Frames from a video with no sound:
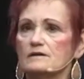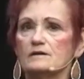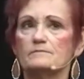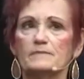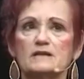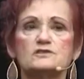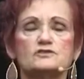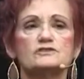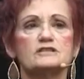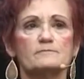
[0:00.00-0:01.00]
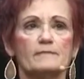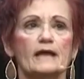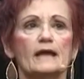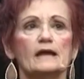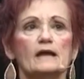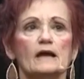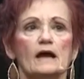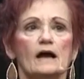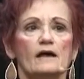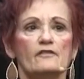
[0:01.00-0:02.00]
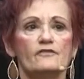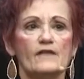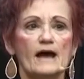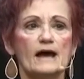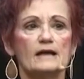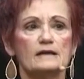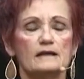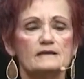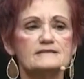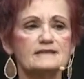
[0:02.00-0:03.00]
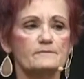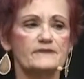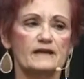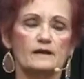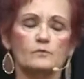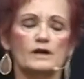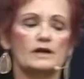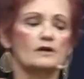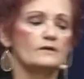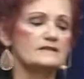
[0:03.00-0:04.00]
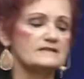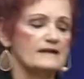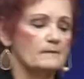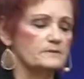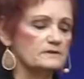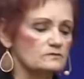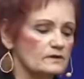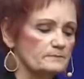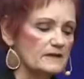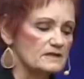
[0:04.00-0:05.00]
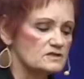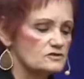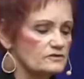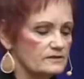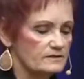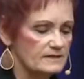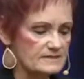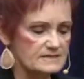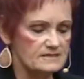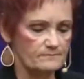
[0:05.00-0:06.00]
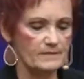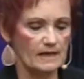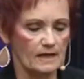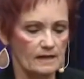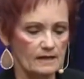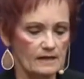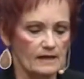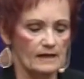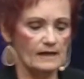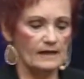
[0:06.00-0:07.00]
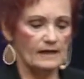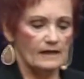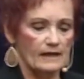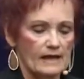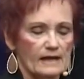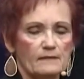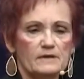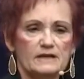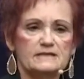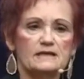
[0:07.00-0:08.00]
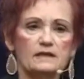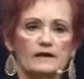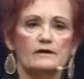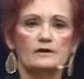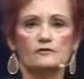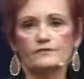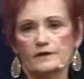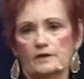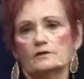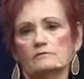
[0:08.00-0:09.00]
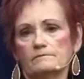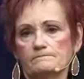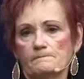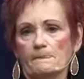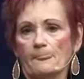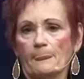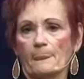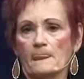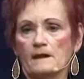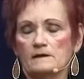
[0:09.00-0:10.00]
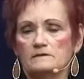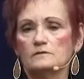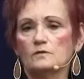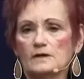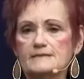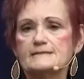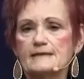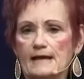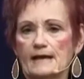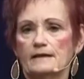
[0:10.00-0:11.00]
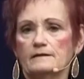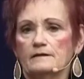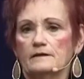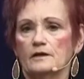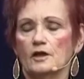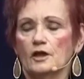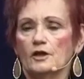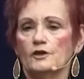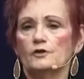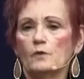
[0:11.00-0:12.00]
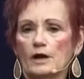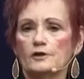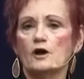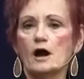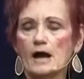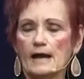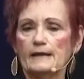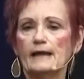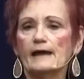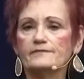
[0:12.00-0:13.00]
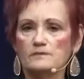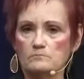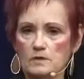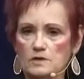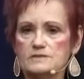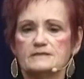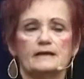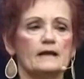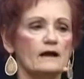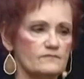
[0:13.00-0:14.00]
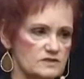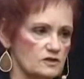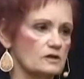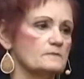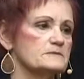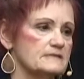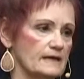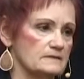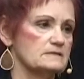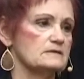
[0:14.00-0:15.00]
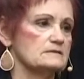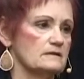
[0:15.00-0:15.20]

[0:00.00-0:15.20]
ministered to me that something, we're going to go into that, but the Lord ministered this to me, and I'm going to declare it over you. The Lord said, you are not at the mercy of circumstances.